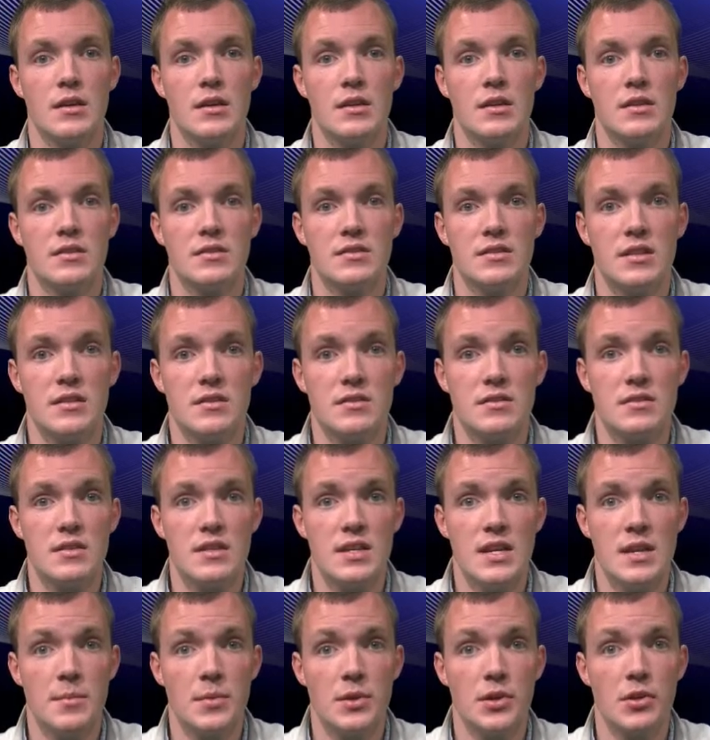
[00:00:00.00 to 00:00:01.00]
Since
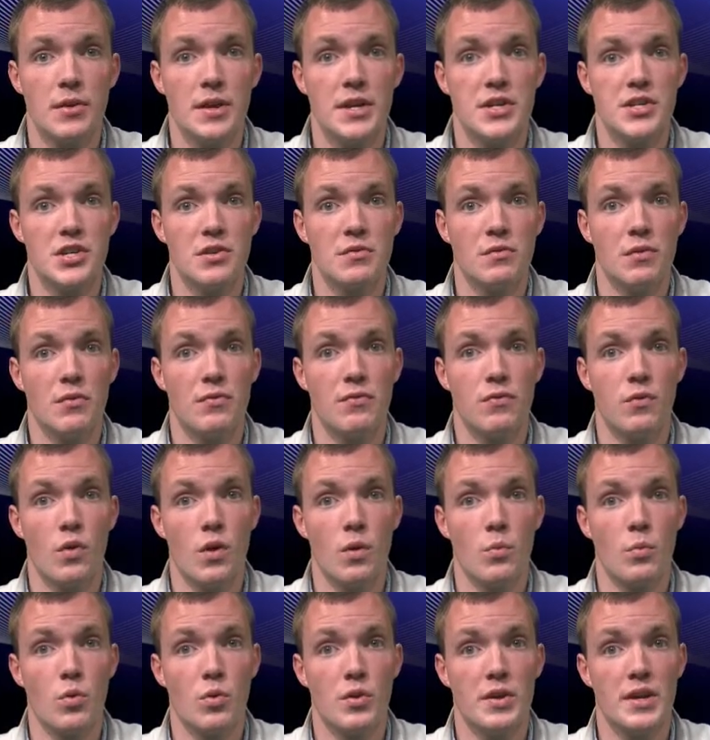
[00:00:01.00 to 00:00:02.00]
the immigration
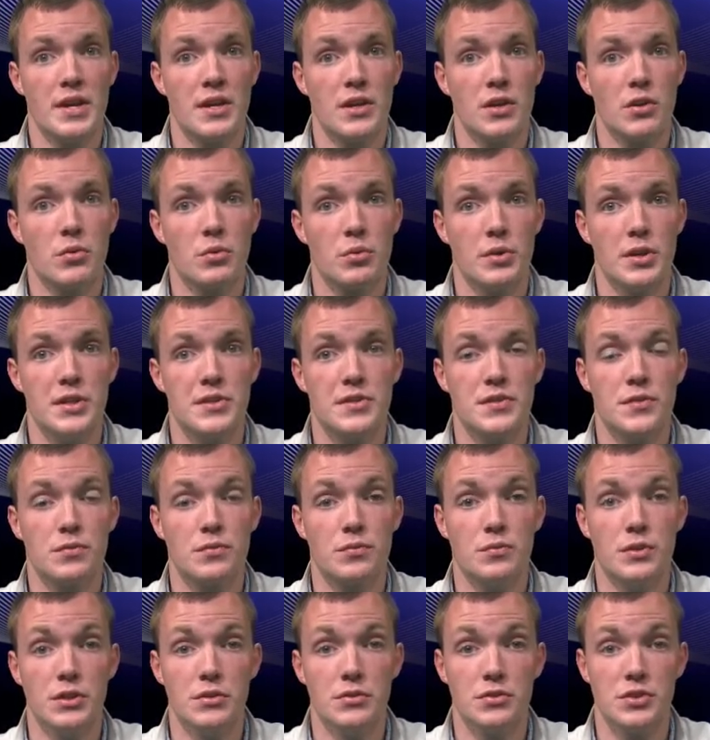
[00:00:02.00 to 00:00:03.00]
reform will increase
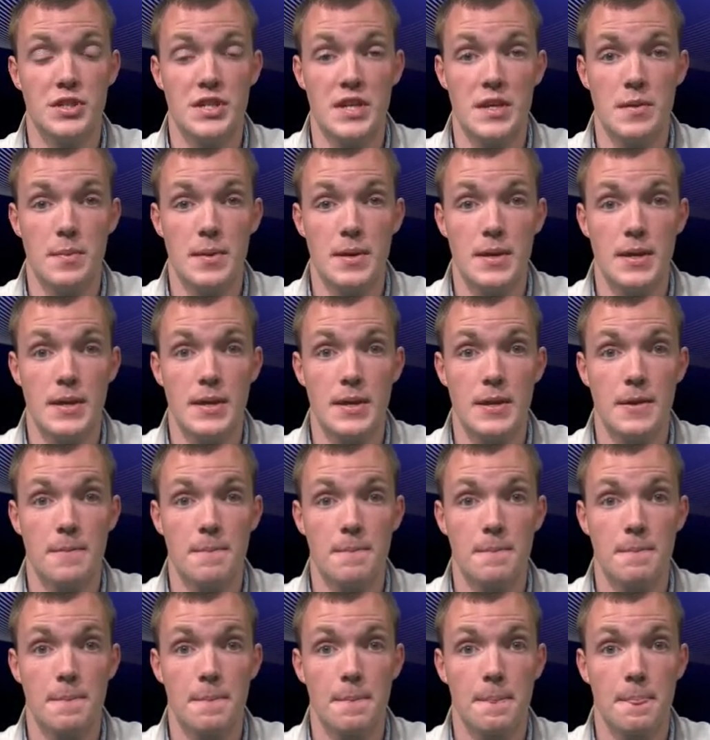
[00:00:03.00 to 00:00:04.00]
real GDP,
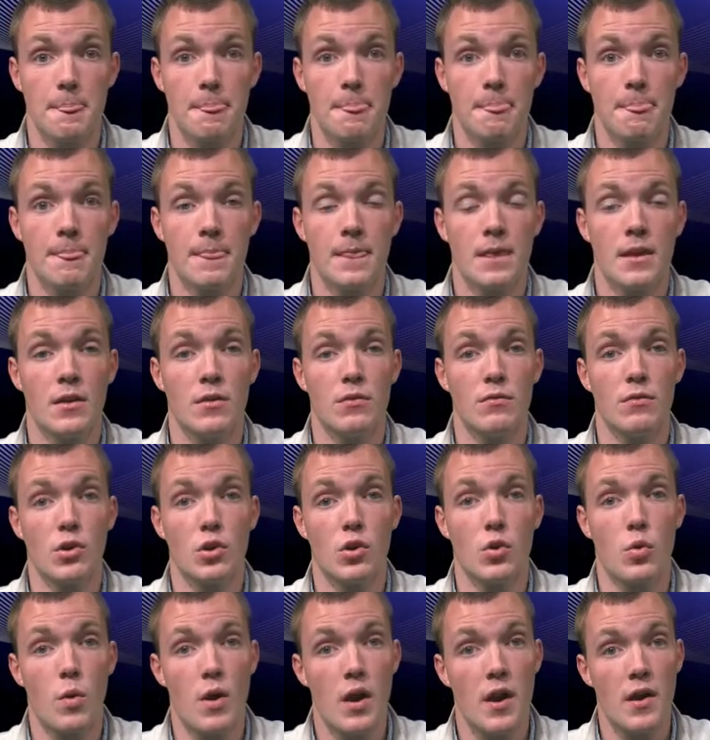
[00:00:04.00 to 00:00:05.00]

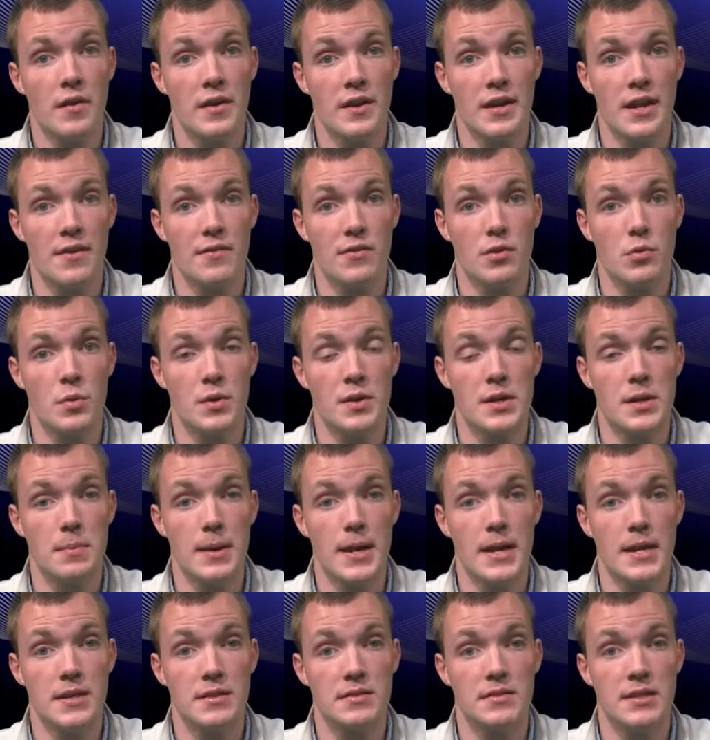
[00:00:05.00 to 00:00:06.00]
requiring everyone to
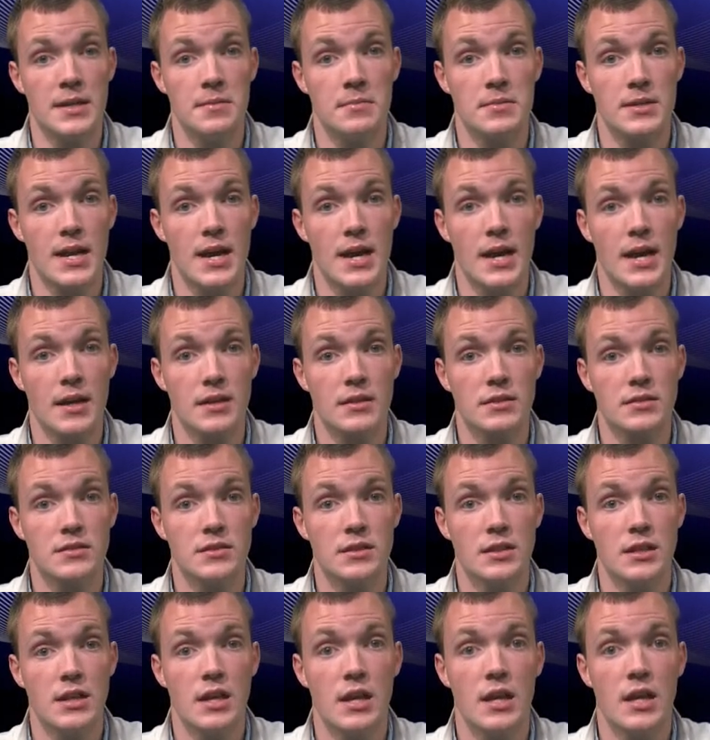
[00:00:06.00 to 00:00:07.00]
pay the same tax,
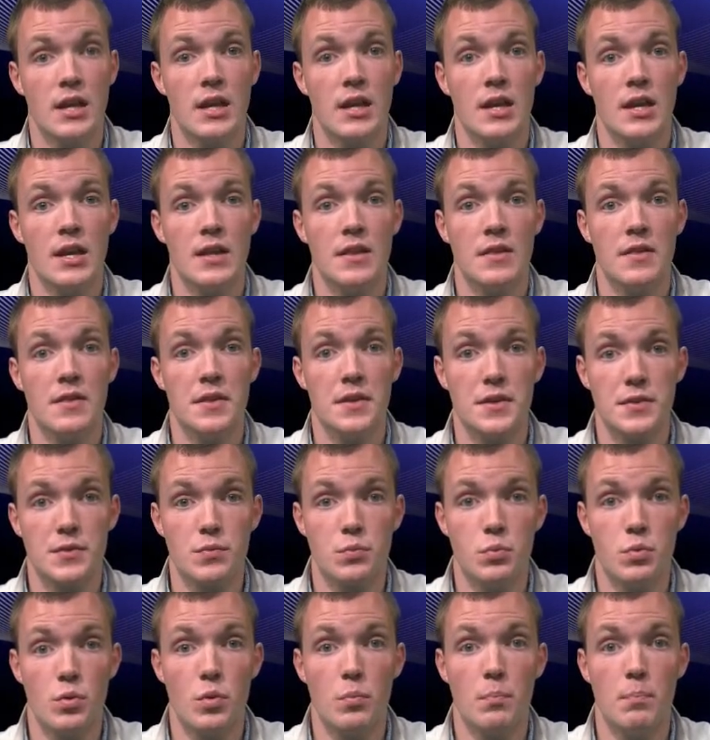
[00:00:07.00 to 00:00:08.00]
this
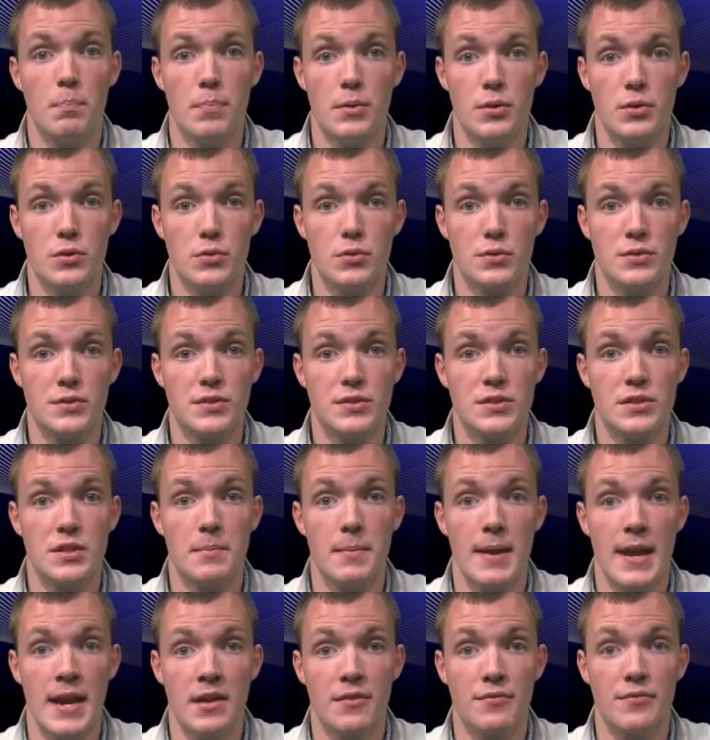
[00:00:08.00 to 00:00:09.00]
will boost
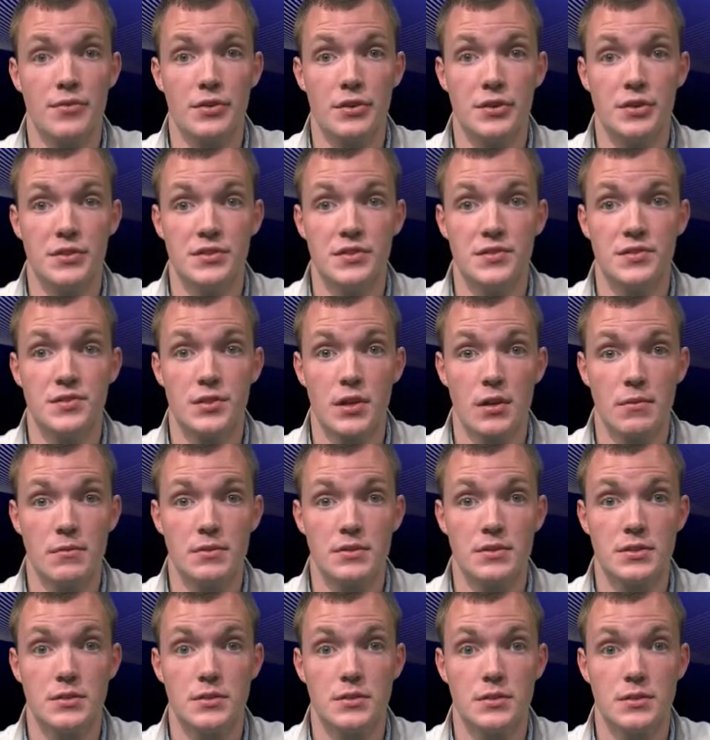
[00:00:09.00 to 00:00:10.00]
demand for goods and
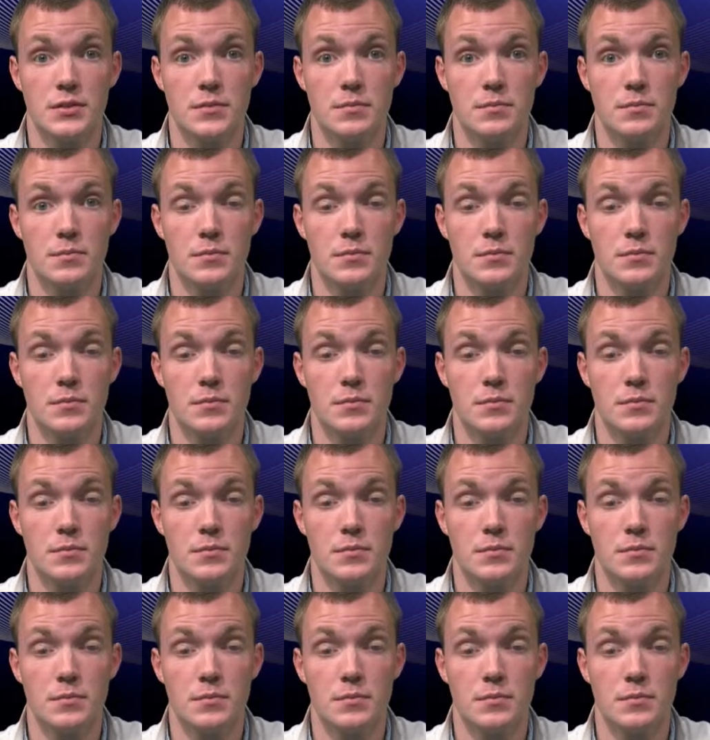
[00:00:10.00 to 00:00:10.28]
services.